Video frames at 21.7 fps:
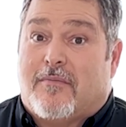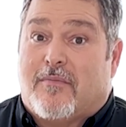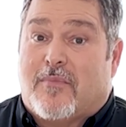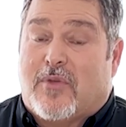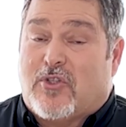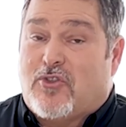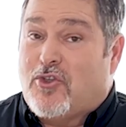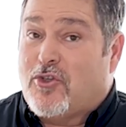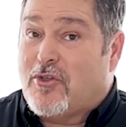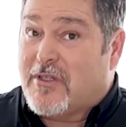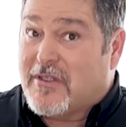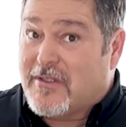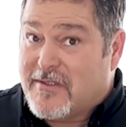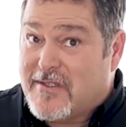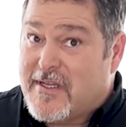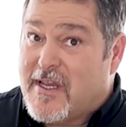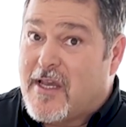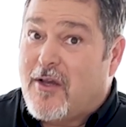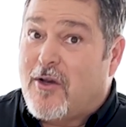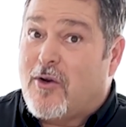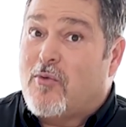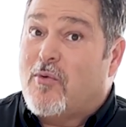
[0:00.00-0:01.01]
but you can
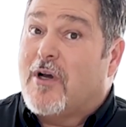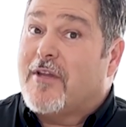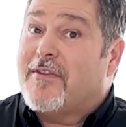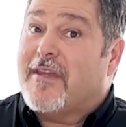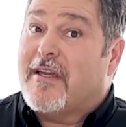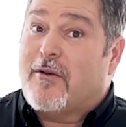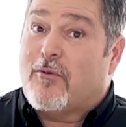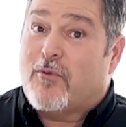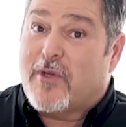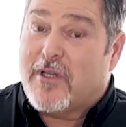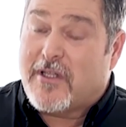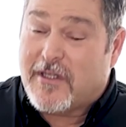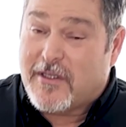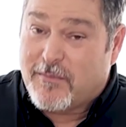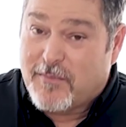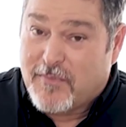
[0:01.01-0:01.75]
tell what they really